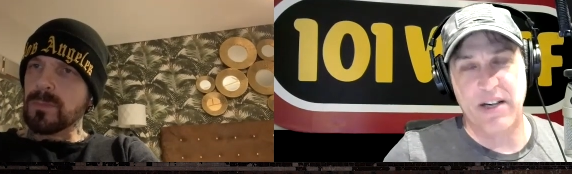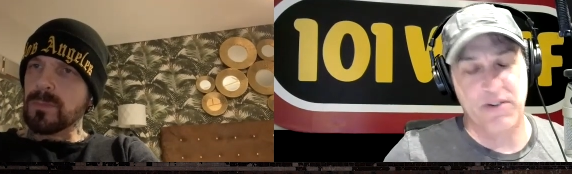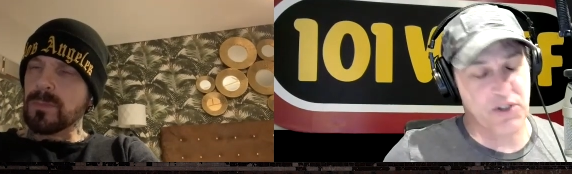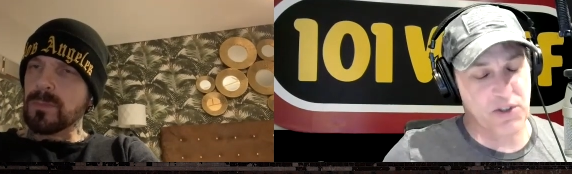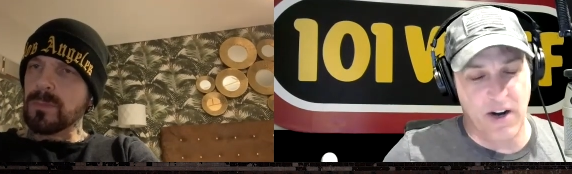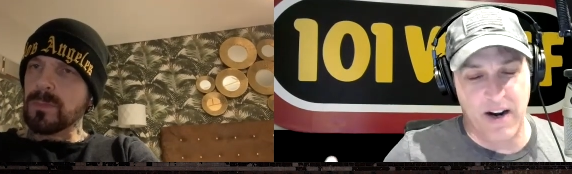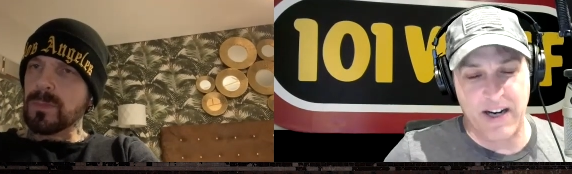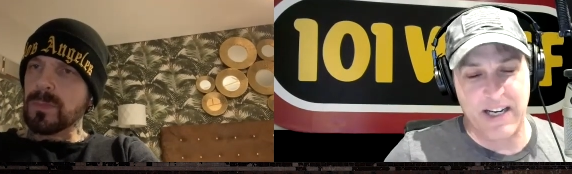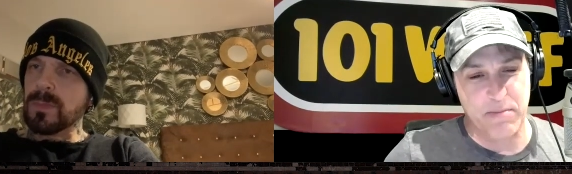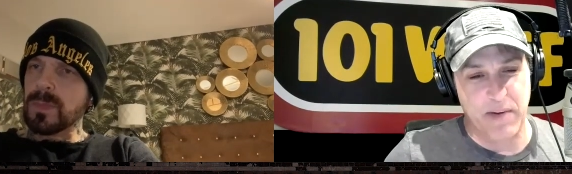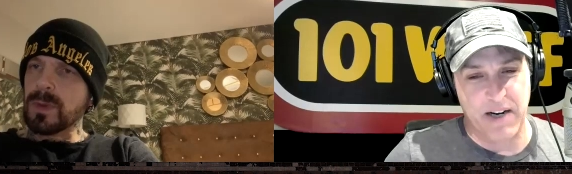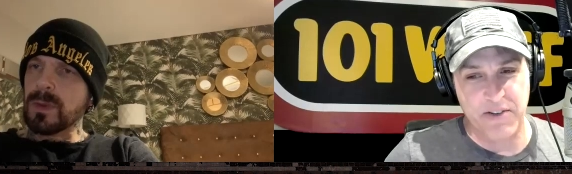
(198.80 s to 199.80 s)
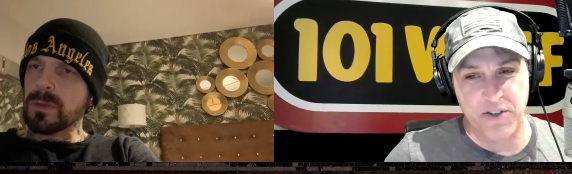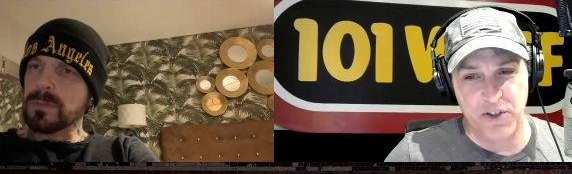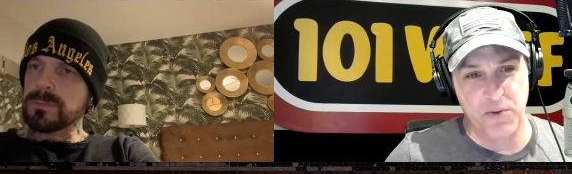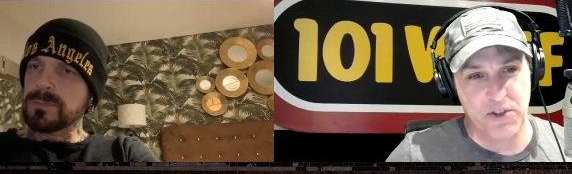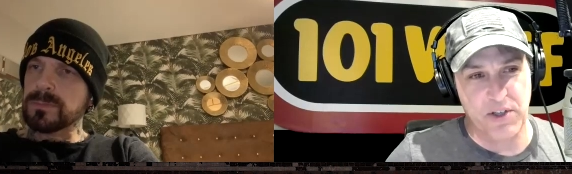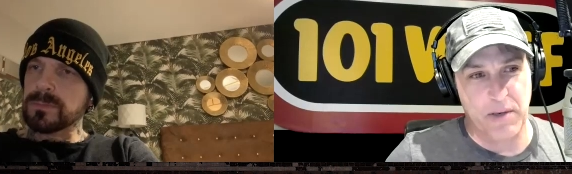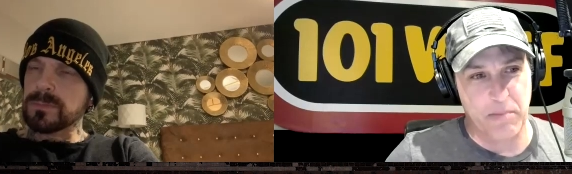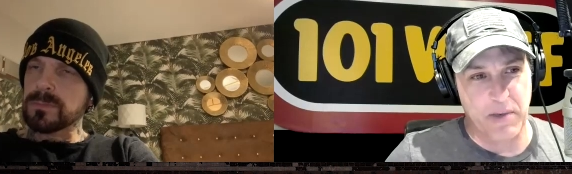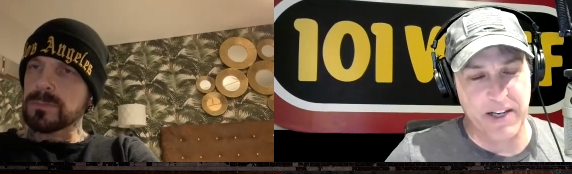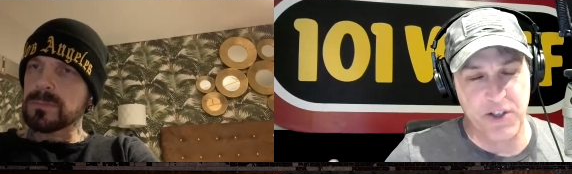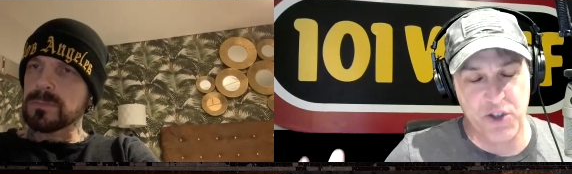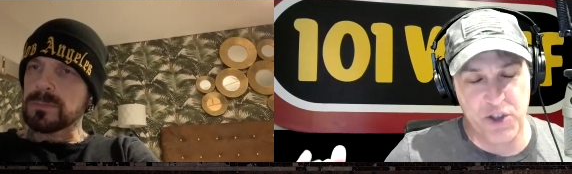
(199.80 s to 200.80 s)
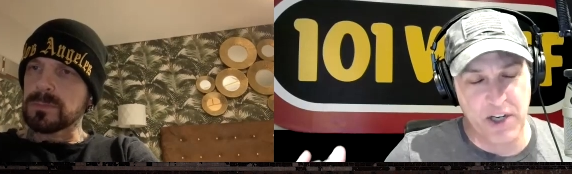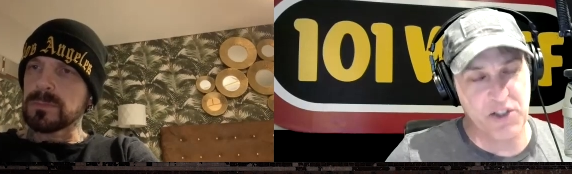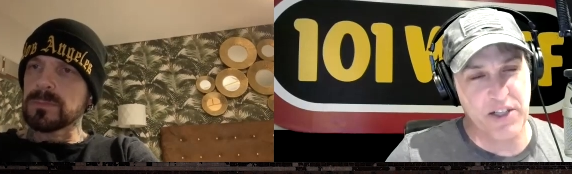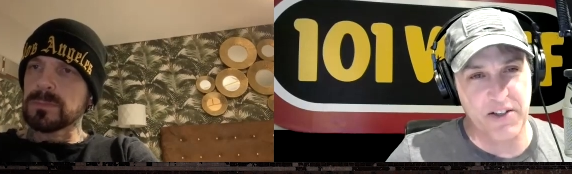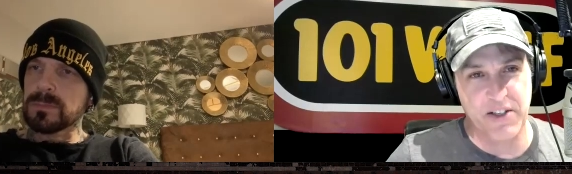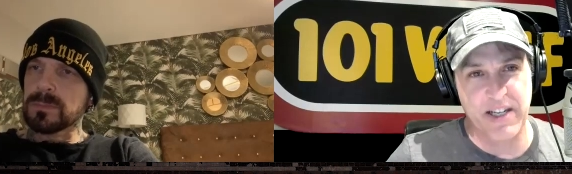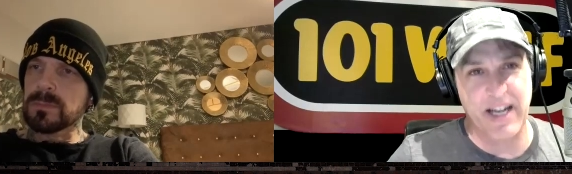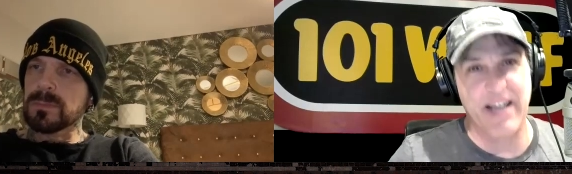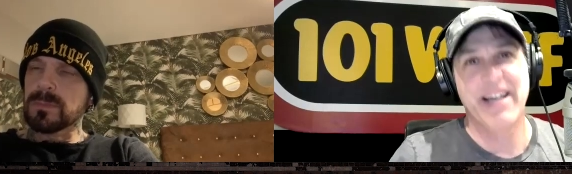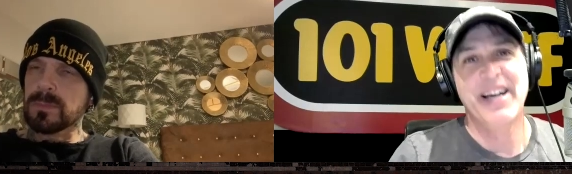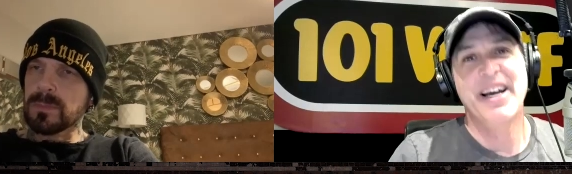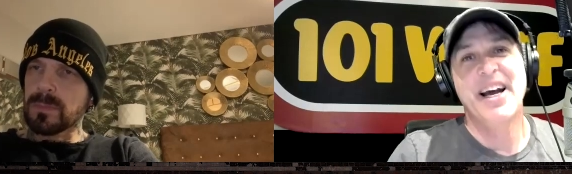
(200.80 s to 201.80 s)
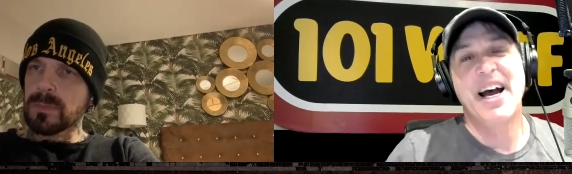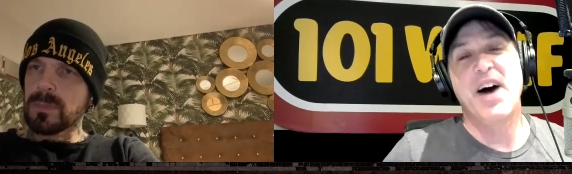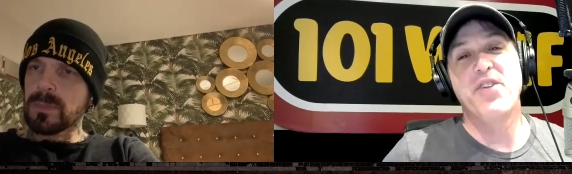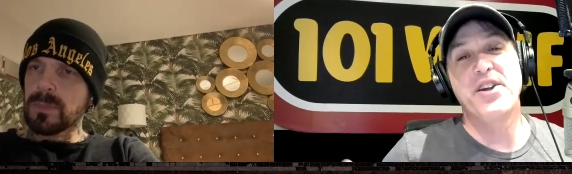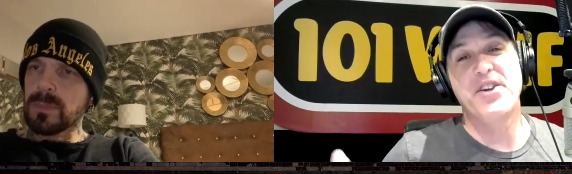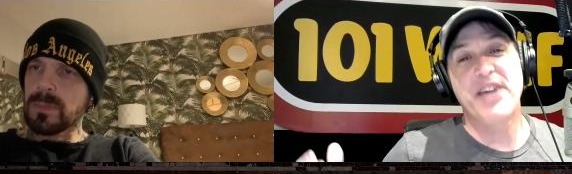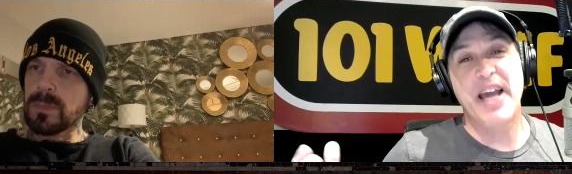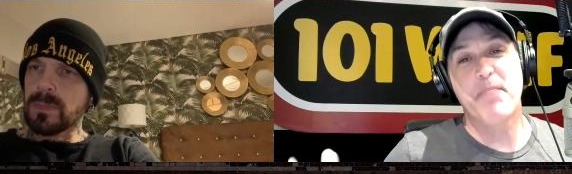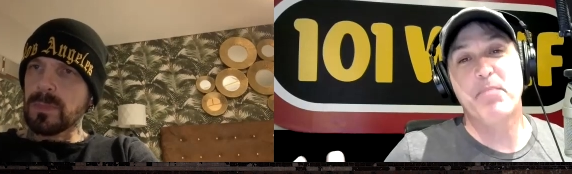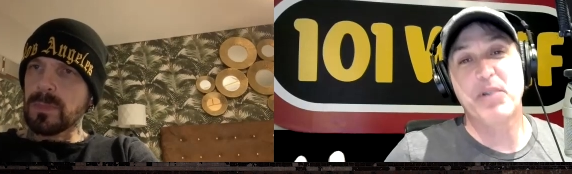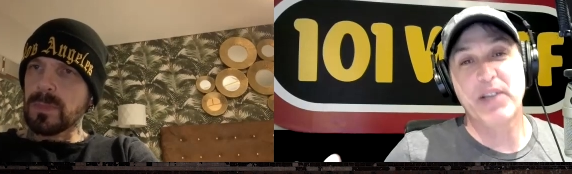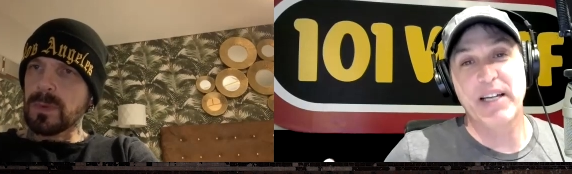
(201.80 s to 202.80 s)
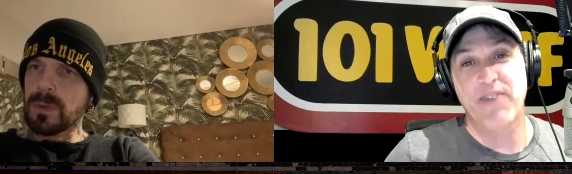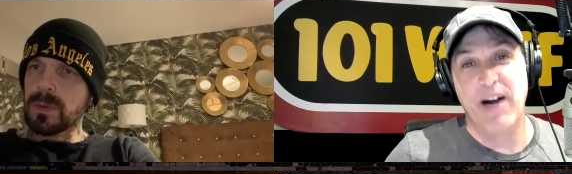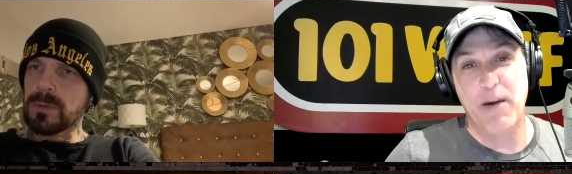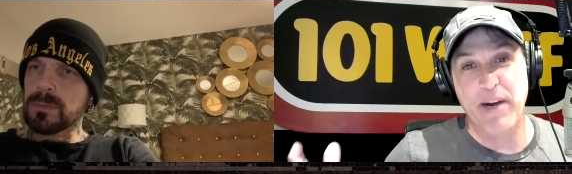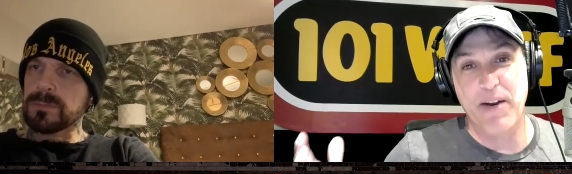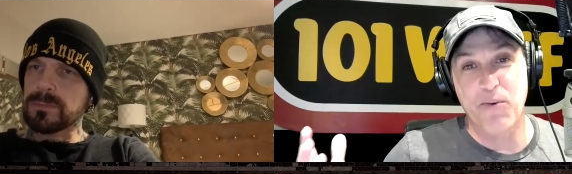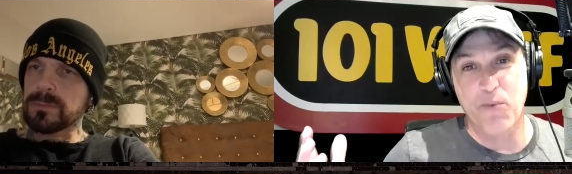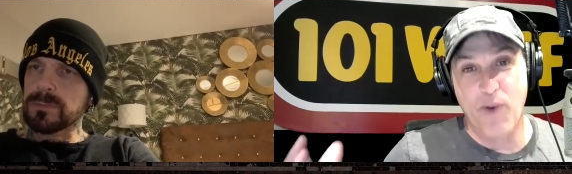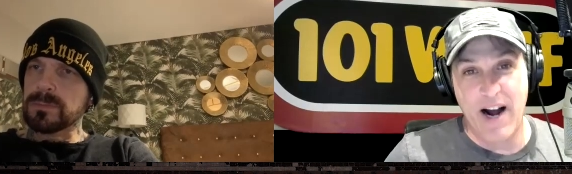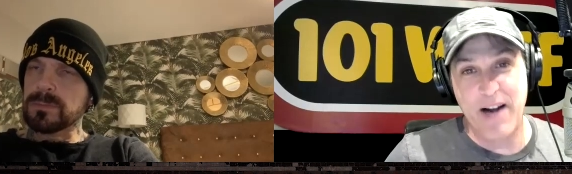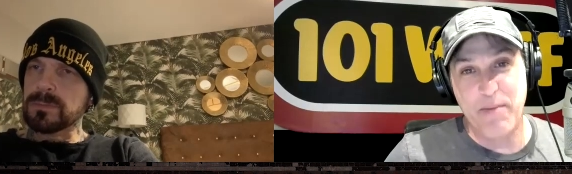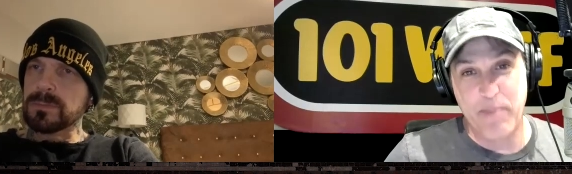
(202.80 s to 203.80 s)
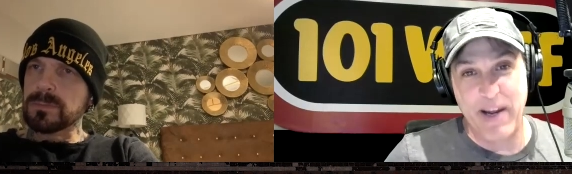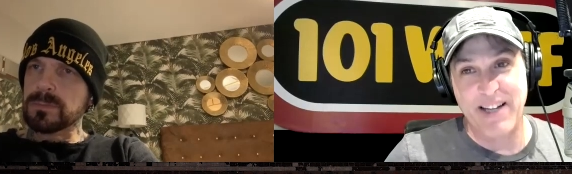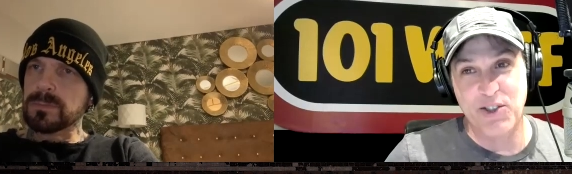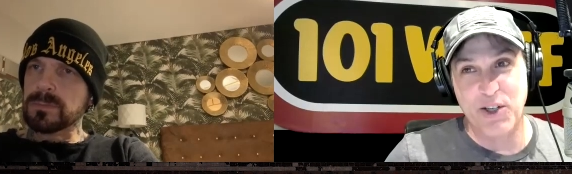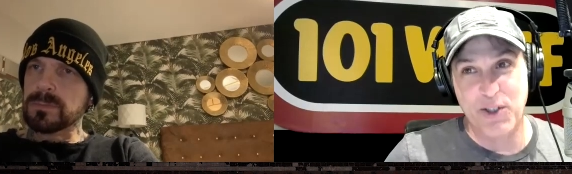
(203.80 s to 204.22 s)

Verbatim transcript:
Speaker 1: I was just talking about this with somebody just mm. the other day. How that you can't believe how many rock bands